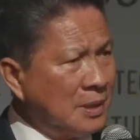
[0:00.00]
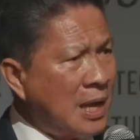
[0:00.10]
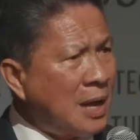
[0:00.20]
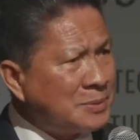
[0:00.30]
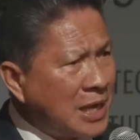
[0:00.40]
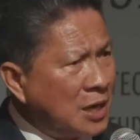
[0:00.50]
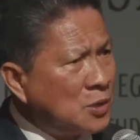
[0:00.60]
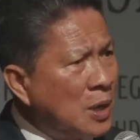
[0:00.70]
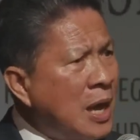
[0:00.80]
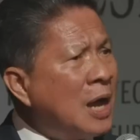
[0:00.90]
Now I'm telling
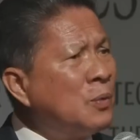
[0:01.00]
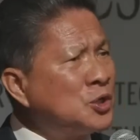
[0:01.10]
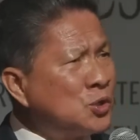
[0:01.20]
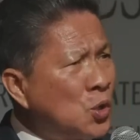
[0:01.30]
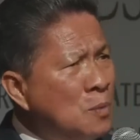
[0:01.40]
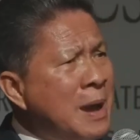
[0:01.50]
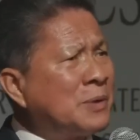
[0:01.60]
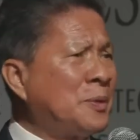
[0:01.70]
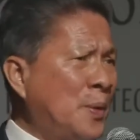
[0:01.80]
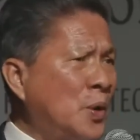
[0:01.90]
you, I want you to go
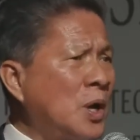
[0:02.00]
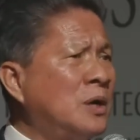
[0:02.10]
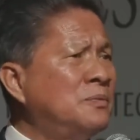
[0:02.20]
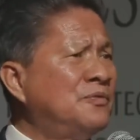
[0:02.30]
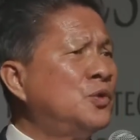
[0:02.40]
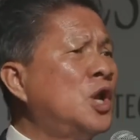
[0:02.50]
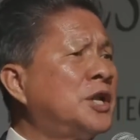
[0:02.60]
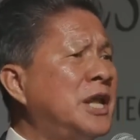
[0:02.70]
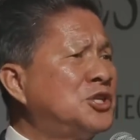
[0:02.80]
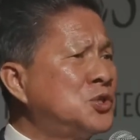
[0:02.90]
back report on
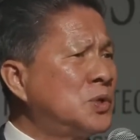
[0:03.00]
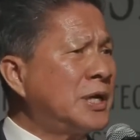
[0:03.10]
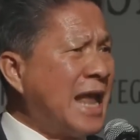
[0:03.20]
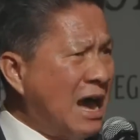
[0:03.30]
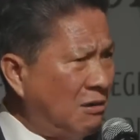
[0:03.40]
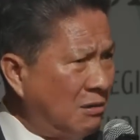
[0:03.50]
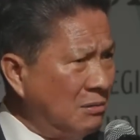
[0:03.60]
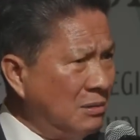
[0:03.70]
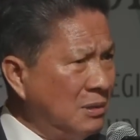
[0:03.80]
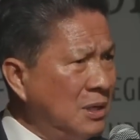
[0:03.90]
Funan Techo
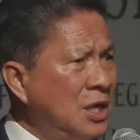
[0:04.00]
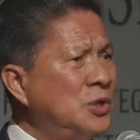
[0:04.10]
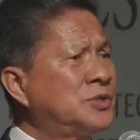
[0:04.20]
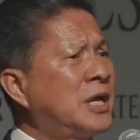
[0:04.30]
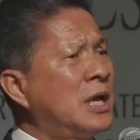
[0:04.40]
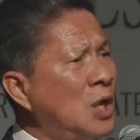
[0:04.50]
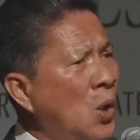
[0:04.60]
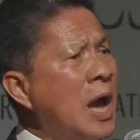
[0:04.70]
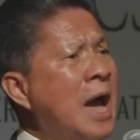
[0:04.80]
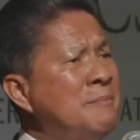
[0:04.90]
Canal. You said,
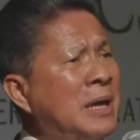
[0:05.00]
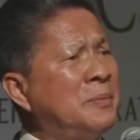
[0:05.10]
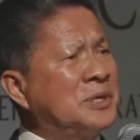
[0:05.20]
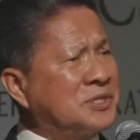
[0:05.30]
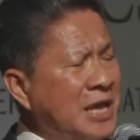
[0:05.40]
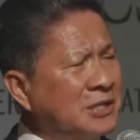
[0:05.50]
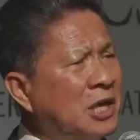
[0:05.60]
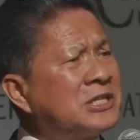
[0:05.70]
look, I made a mistake, not